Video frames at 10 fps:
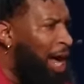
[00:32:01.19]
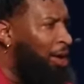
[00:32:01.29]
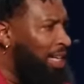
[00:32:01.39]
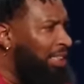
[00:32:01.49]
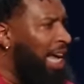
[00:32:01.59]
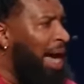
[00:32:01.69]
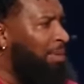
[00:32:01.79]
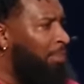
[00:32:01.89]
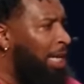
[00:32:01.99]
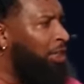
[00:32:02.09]
all this time
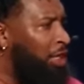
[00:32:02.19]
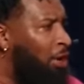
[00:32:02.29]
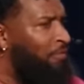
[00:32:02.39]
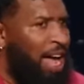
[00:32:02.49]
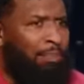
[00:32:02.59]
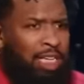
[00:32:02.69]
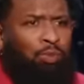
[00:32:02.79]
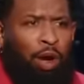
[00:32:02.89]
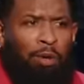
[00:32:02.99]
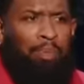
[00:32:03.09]
to make sure your family's
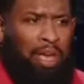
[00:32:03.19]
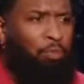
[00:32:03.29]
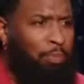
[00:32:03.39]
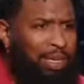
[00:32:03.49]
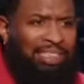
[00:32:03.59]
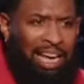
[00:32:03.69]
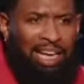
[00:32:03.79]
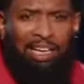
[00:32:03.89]
well-being would be taken